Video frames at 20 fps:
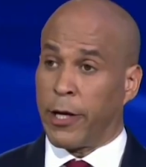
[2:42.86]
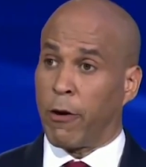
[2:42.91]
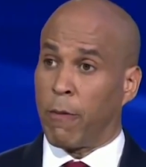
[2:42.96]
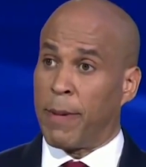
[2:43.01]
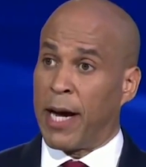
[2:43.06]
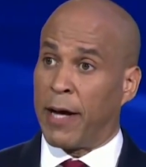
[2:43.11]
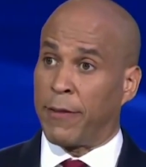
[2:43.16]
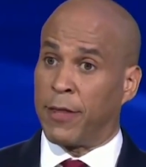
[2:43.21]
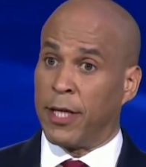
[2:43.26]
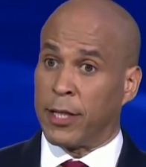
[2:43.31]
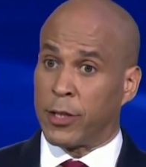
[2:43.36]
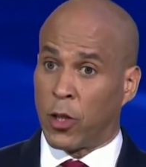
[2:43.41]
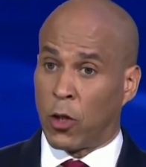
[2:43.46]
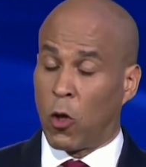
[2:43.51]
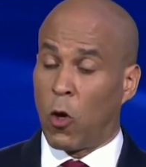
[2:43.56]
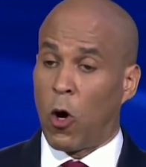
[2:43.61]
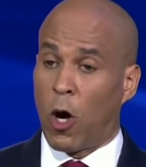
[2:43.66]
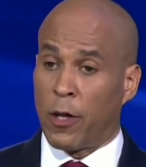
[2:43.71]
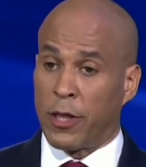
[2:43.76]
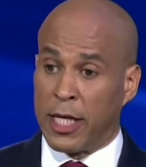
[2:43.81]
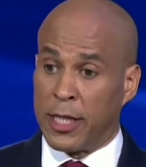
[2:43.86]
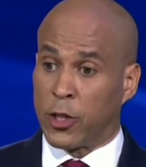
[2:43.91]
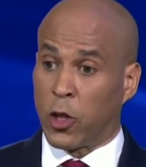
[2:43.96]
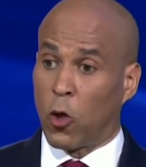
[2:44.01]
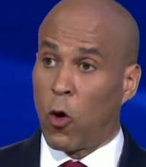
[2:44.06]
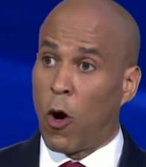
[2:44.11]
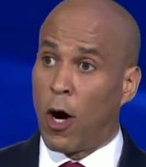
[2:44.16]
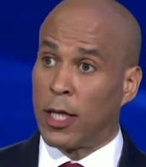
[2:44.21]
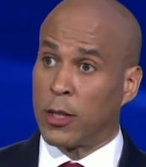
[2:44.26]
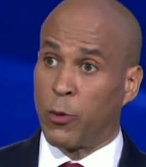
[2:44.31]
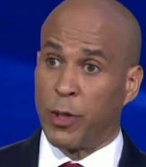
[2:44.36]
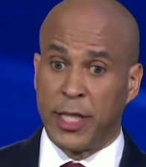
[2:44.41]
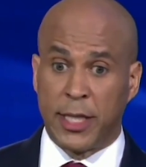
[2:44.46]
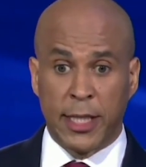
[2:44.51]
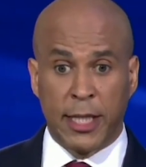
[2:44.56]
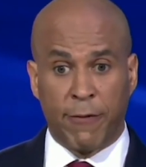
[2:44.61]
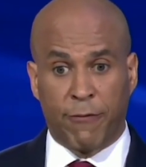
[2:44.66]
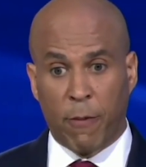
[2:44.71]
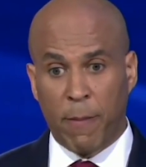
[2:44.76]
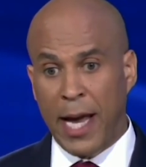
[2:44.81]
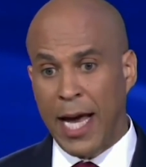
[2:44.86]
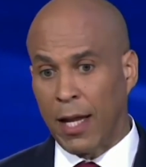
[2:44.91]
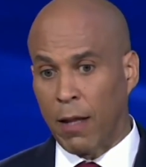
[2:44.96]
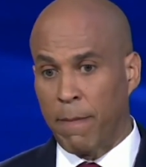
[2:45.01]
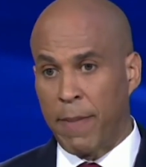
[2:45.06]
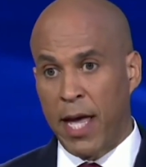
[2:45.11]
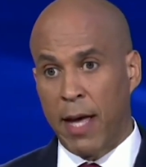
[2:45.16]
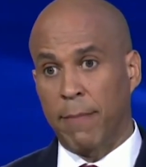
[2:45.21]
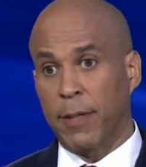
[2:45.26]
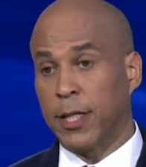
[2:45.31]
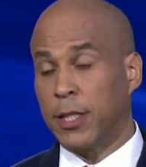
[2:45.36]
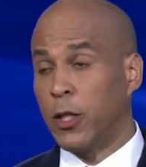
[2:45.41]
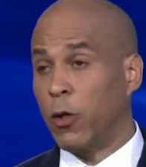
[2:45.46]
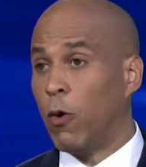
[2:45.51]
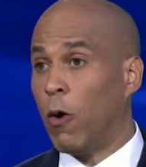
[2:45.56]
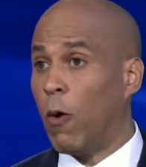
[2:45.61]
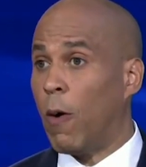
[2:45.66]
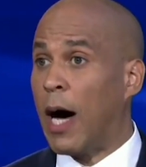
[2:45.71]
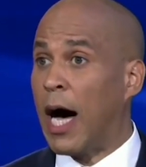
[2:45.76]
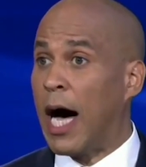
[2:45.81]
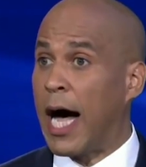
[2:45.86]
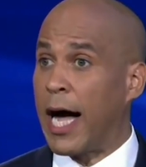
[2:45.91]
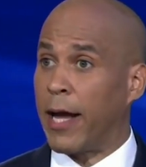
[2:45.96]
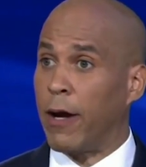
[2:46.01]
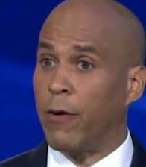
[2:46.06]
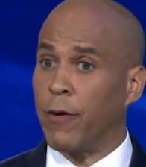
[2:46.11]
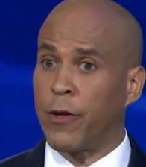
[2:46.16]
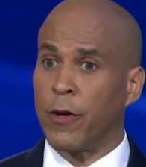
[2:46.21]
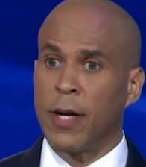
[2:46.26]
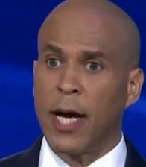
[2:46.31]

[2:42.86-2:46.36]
clear about these laws we see from Alabama to Ohio.